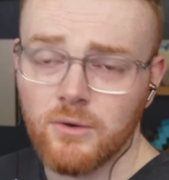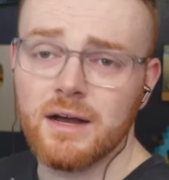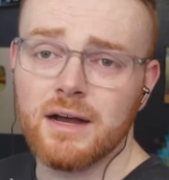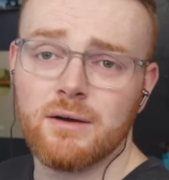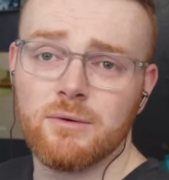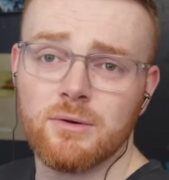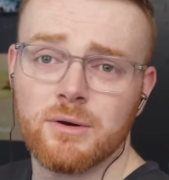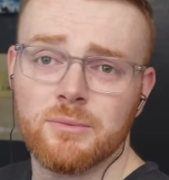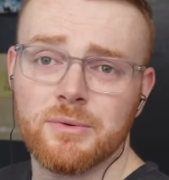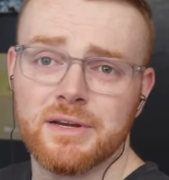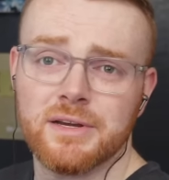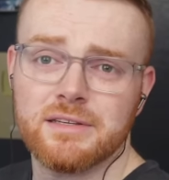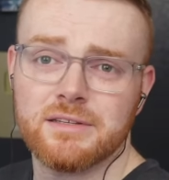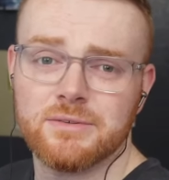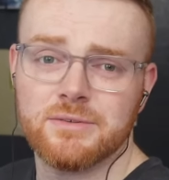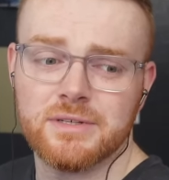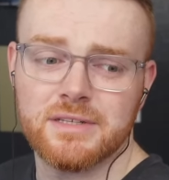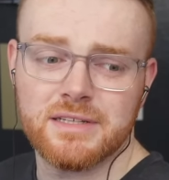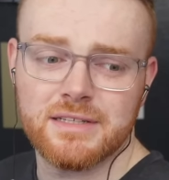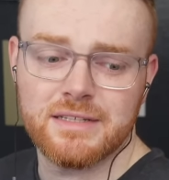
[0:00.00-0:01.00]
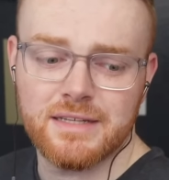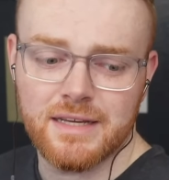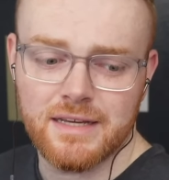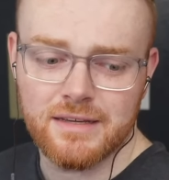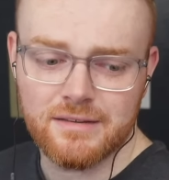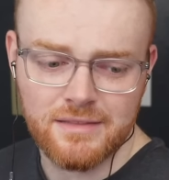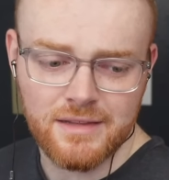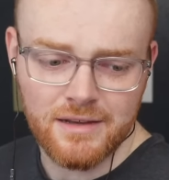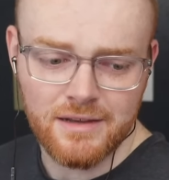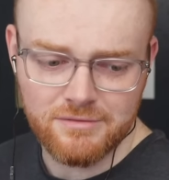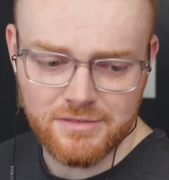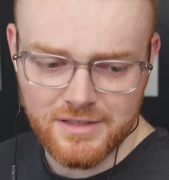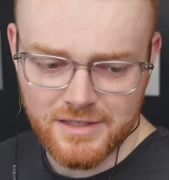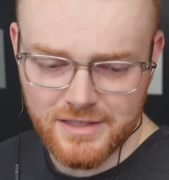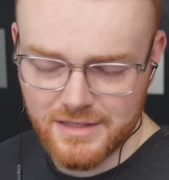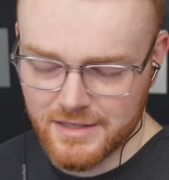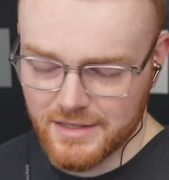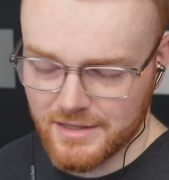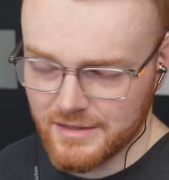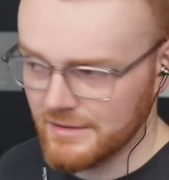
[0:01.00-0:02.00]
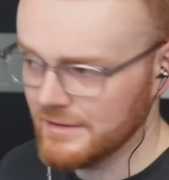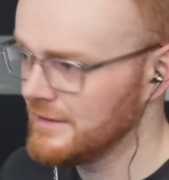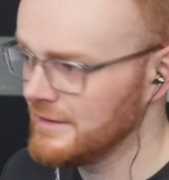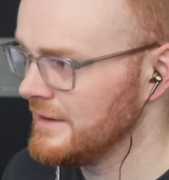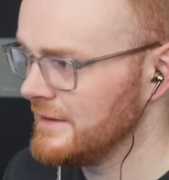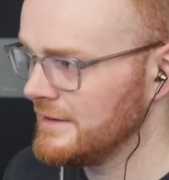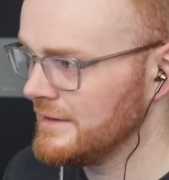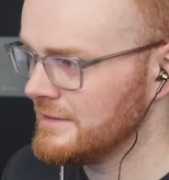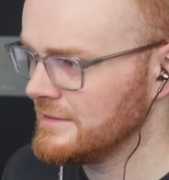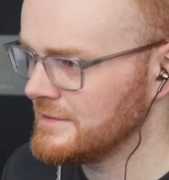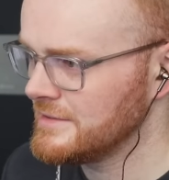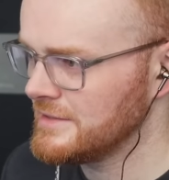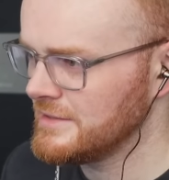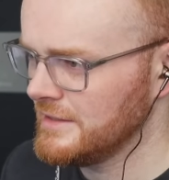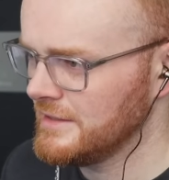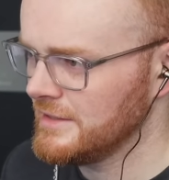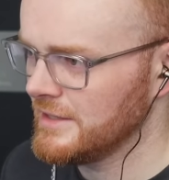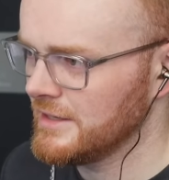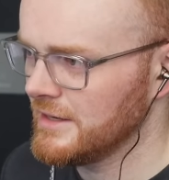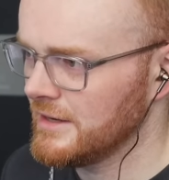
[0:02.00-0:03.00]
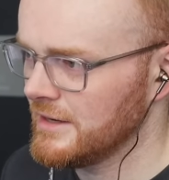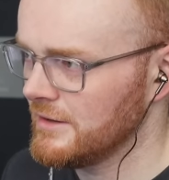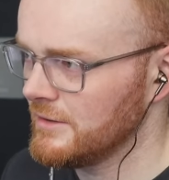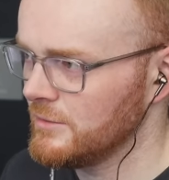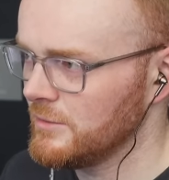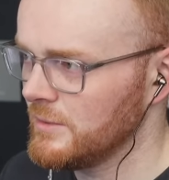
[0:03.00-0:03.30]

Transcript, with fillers: How are we doing today? Lovely to see y'all.